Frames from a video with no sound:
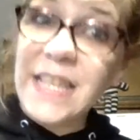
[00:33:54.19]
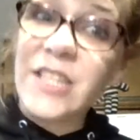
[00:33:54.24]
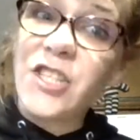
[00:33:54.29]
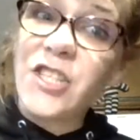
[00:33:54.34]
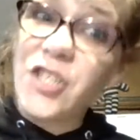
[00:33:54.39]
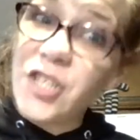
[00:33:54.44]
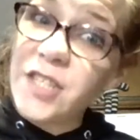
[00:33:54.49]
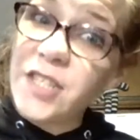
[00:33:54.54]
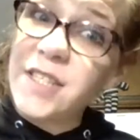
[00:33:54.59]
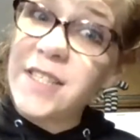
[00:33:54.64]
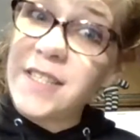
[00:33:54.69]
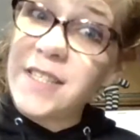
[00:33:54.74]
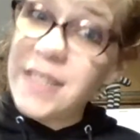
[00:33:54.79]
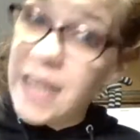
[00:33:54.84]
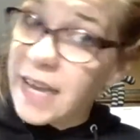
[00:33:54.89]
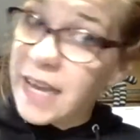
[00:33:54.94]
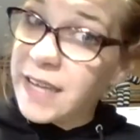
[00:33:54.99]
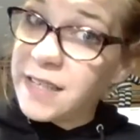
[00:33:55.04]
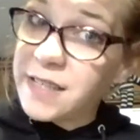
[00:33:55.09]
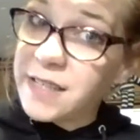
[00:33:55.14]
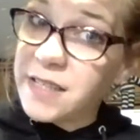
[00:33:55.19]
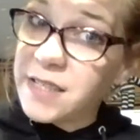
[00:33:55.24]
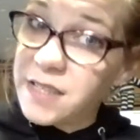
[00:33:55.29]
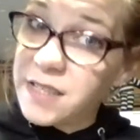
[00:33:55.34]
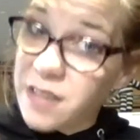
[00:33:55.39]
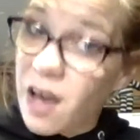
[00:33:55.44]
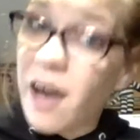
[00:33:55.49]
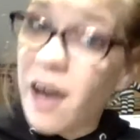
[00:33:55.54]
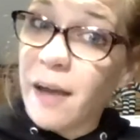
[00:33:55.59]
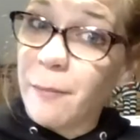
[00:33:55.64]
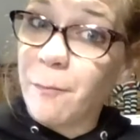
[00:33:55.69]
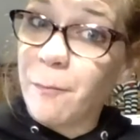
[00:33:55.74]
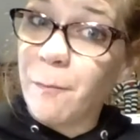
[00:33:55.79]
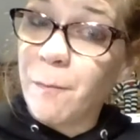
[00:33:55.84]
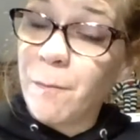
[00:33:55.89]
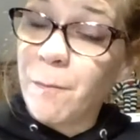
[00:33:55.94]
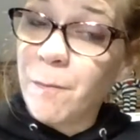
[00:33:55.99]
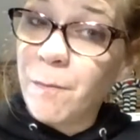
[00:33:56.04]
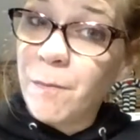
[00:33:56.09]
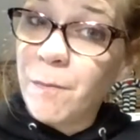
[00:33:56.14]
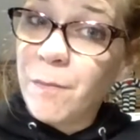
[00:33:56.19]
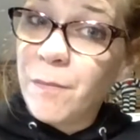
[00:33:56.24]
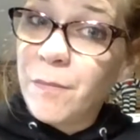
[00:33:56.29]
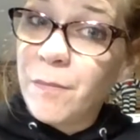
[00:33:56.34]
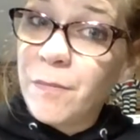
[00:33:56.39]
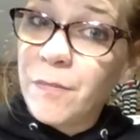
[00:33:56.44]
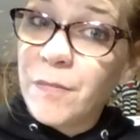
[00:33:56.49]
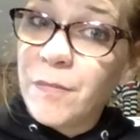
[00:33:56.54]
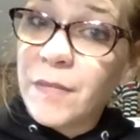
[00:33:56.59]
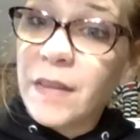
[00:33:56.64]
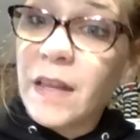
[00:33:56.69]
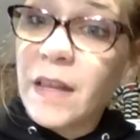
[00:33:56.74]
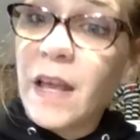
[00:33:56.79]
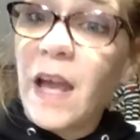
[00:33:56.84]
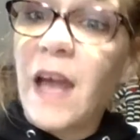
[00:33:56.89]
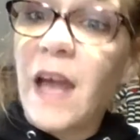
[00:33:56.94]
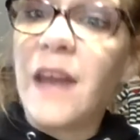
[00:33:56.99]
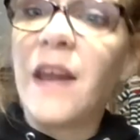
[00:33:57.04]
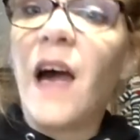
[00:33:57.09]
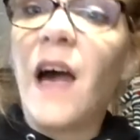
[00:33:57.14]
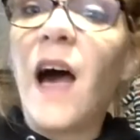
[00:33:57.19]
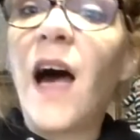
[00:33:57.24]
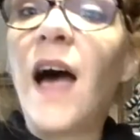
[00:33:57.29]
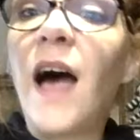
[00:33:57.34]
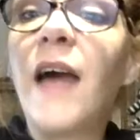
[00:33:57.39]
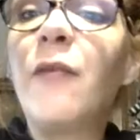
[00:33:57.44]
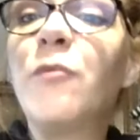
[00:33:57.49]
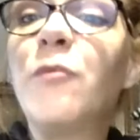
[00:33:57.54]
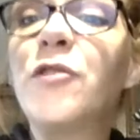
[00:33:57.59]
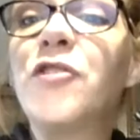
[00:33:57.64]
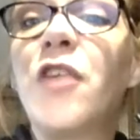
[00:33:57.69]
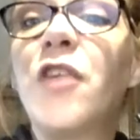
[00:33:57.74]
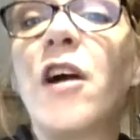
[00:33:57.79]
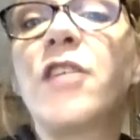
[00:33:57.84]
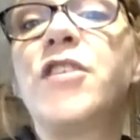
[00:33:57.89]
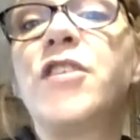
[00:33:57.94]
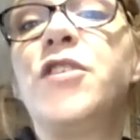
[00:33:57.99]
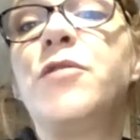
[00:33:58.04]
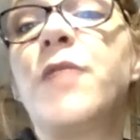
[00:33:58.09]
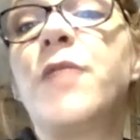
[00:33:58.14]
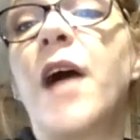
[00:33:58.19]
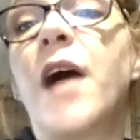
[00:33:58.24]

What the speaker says: It just takes time. And I will talk to you